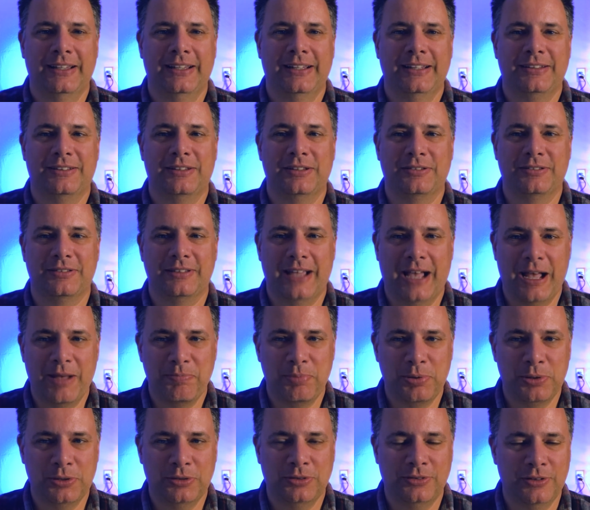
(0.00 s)
does not
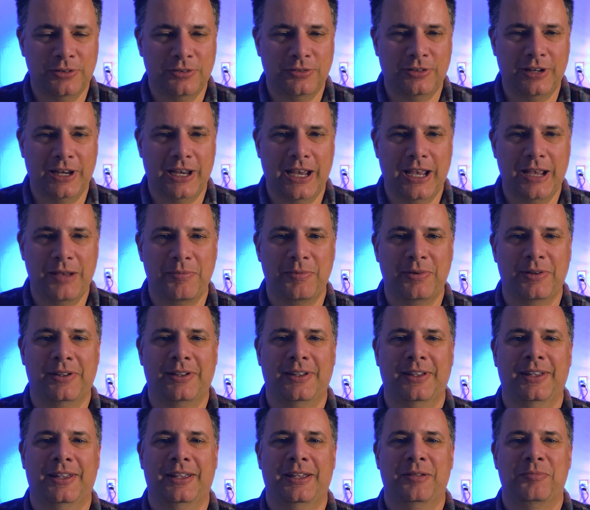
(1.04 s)
put us to shame
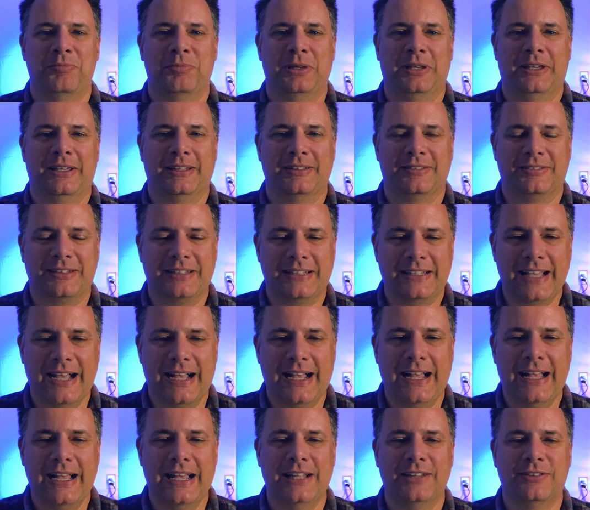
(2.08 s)
because
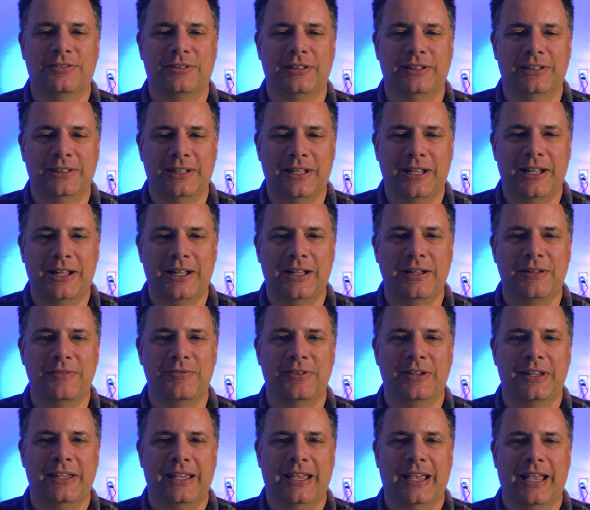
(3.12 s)
God's
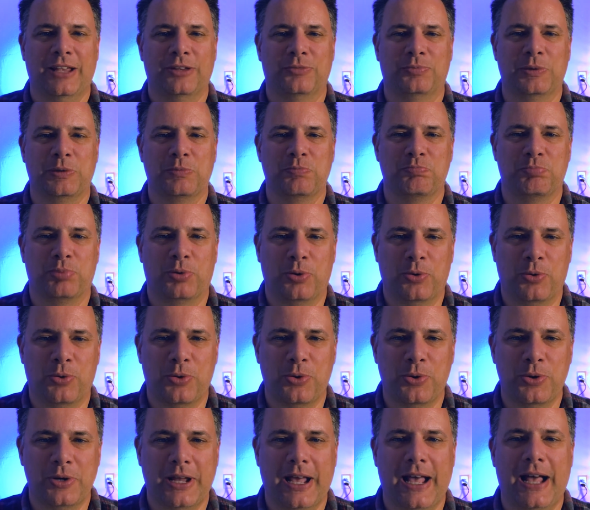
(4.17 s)
love has been
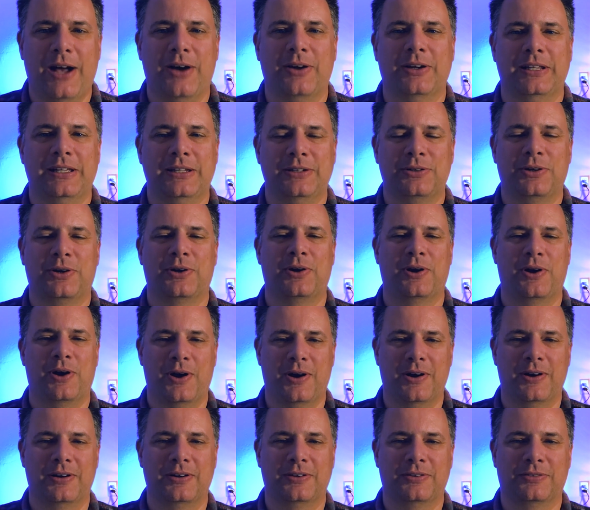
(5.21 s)
poured out into our
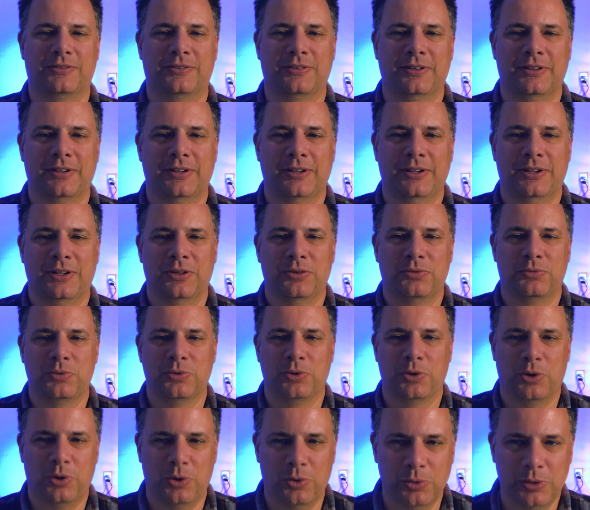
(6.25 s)
hearts through
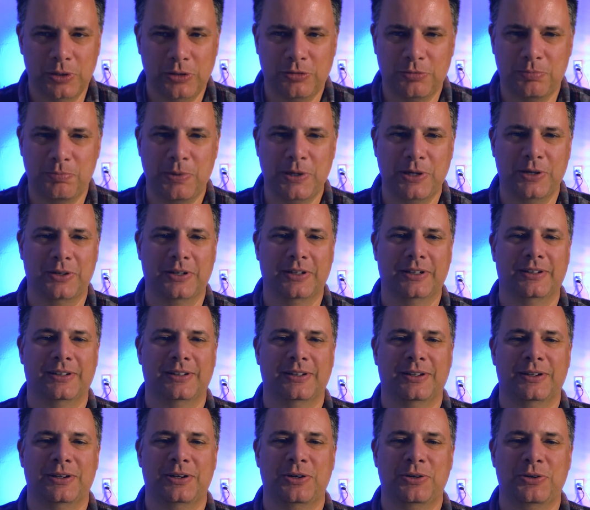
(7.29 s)
the Holy Spirit
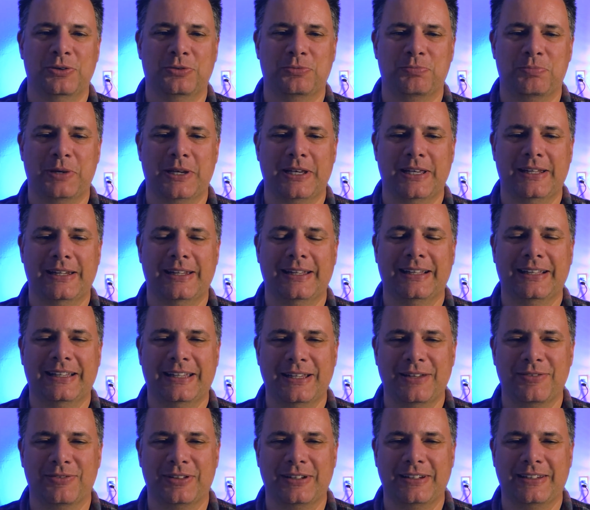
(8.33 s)
who's been
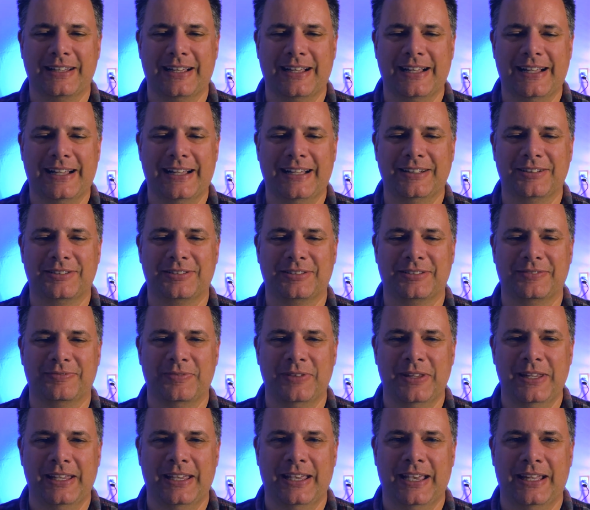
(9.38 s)
given to us."
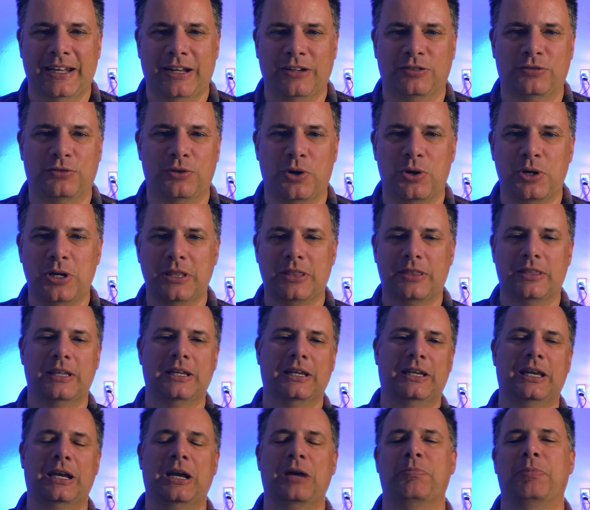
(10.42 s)
And I started
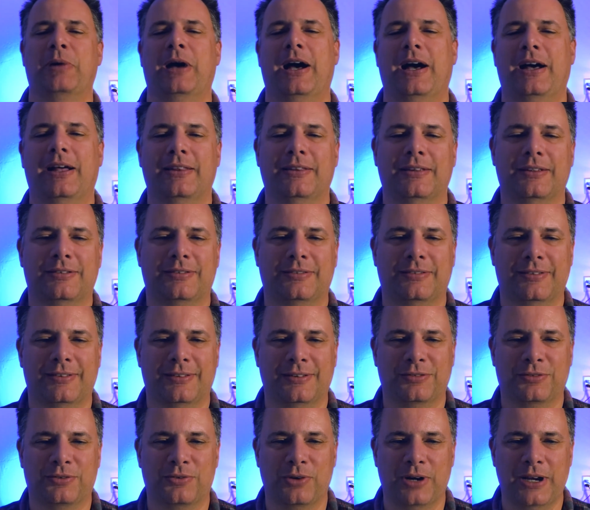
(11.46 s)
thinking about
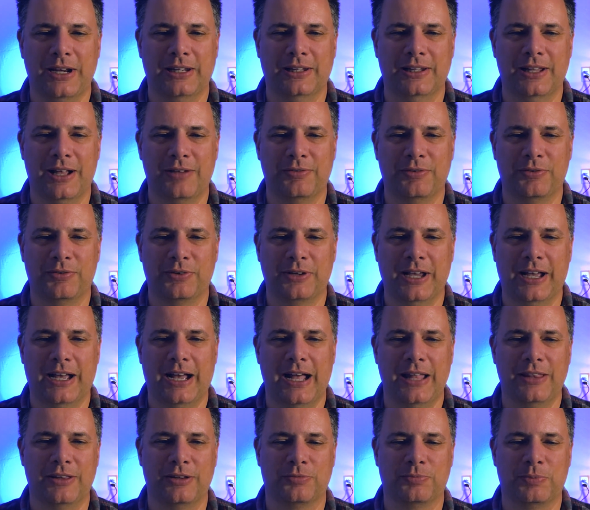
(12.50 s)
this great love of
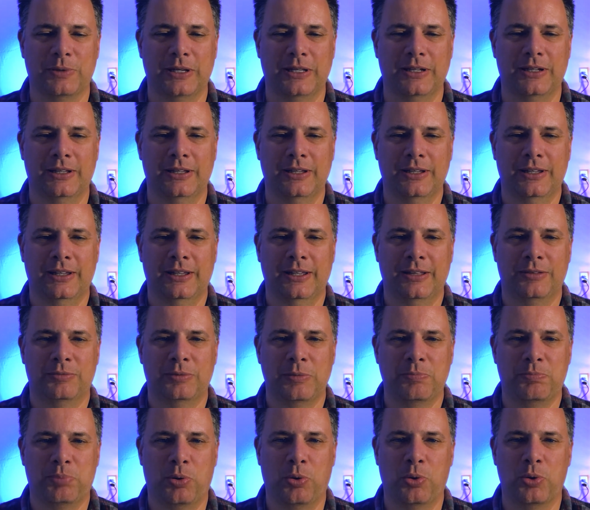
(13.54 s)
God that's been
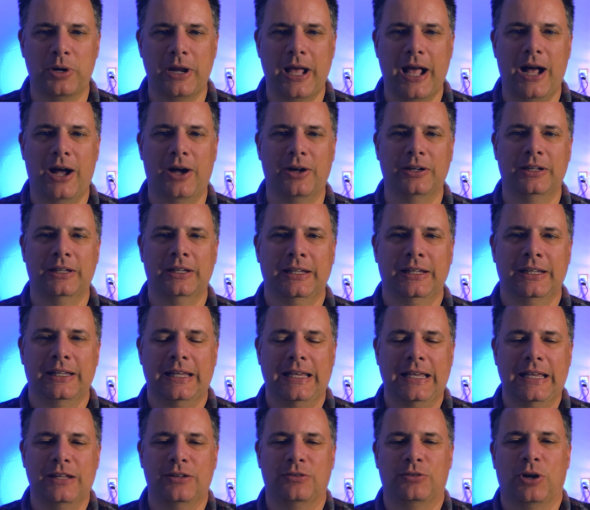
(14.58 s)
poured out
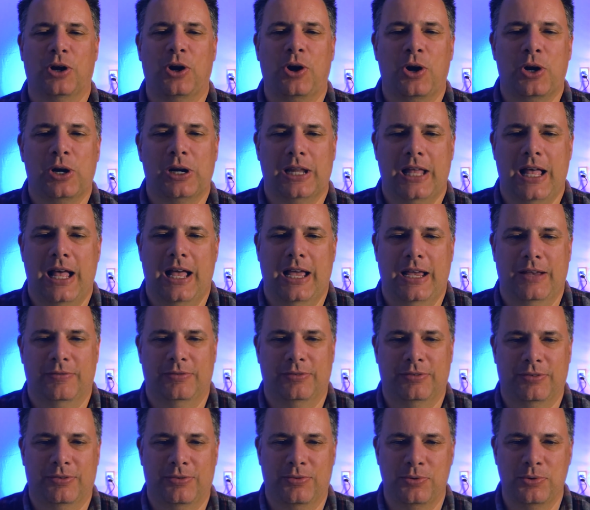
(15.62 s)
into our
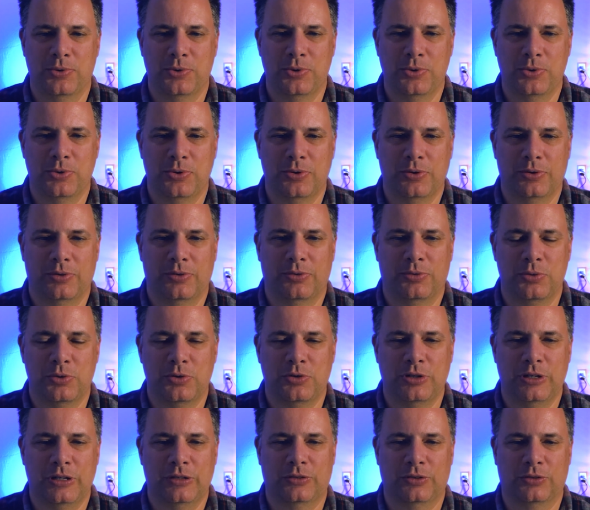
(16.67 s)
lives through
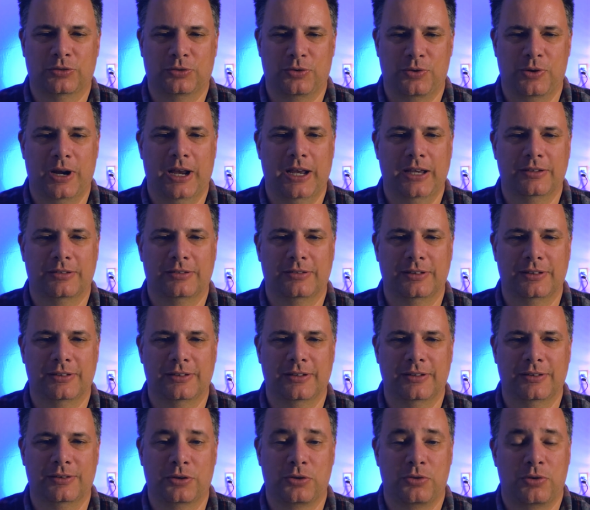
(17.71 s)
Jesus Christ.
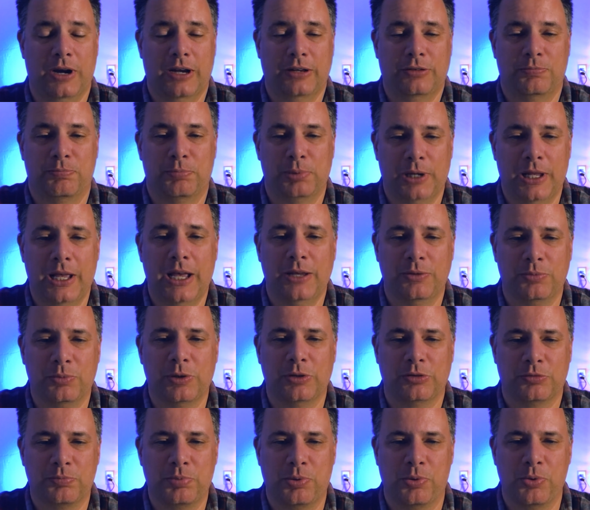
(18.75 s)
The Christ's blood
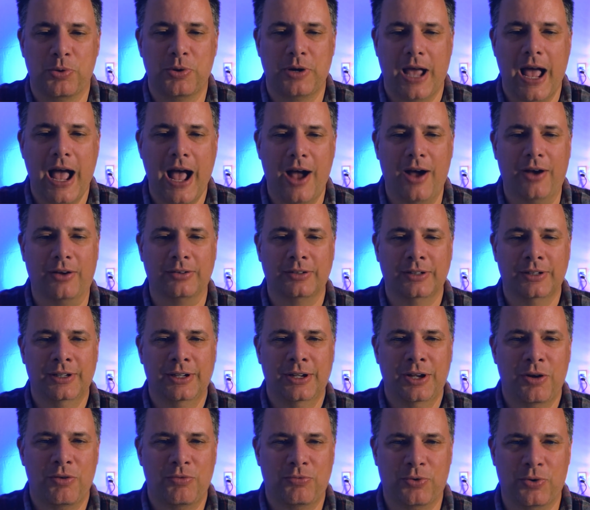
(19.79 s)
was poured out
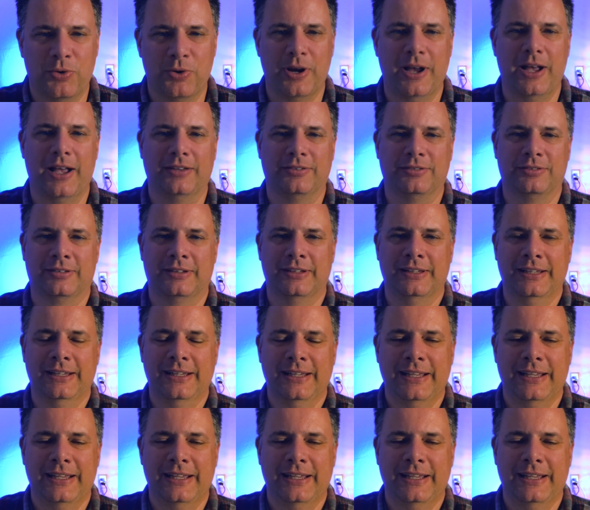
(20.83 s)
for us.